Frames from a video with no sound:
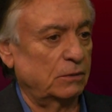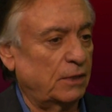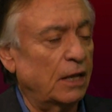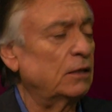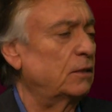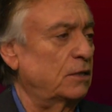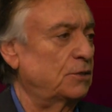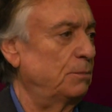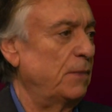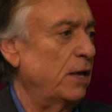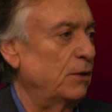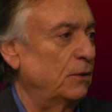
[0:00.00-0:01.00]
color
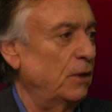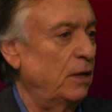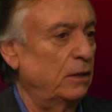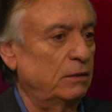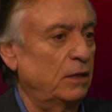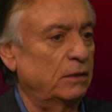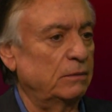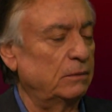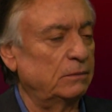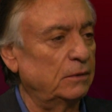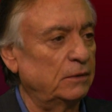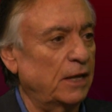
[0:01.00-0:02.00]
doesn't matter, and mm-hmm.
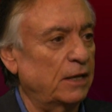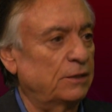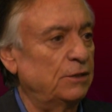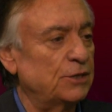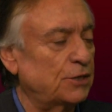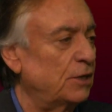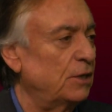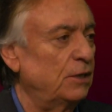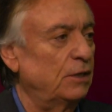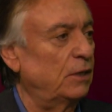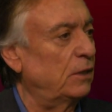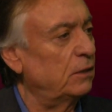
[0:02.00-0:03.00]
and
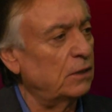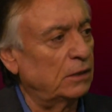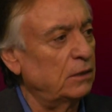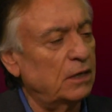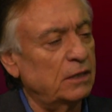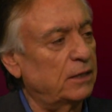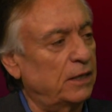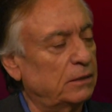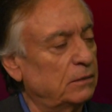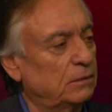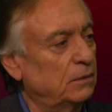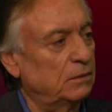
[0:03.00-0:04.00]
ethnicity, n- none of
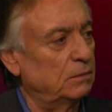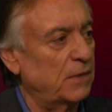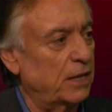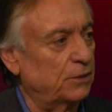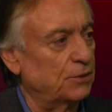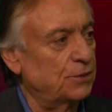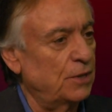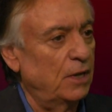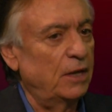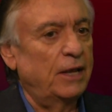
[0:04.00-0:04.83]
that right. matters.